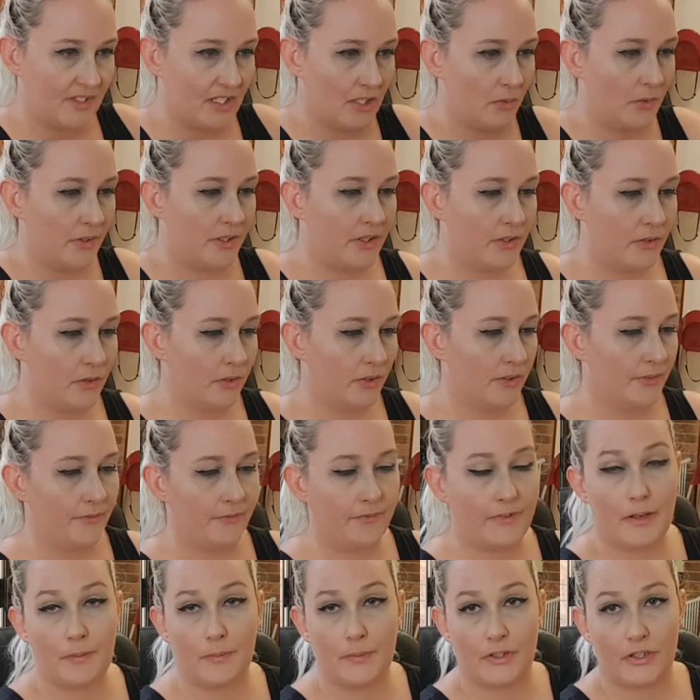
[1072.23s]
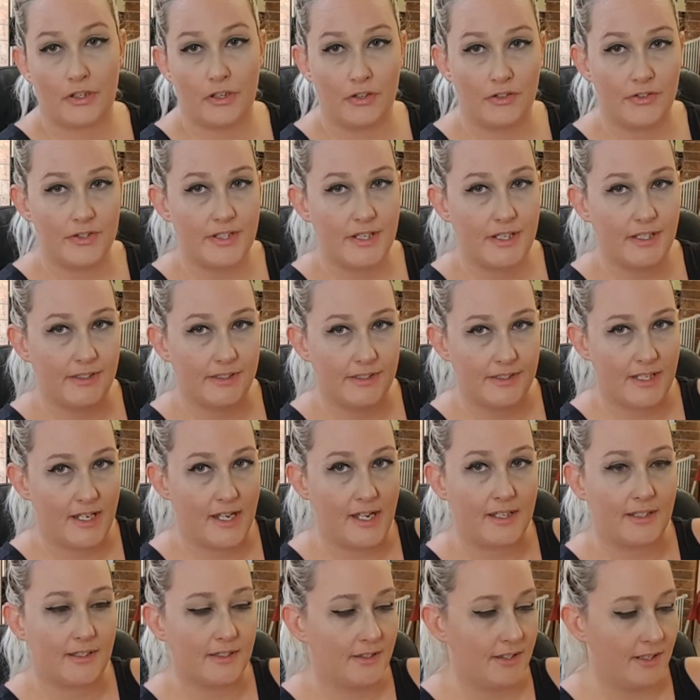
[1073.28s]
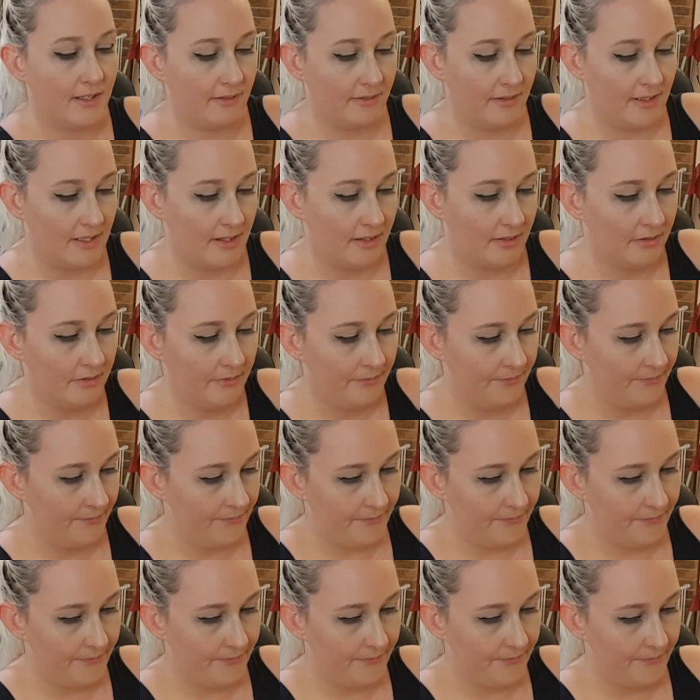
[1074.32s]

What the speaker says: what do you call it? Fabric content tag in there either.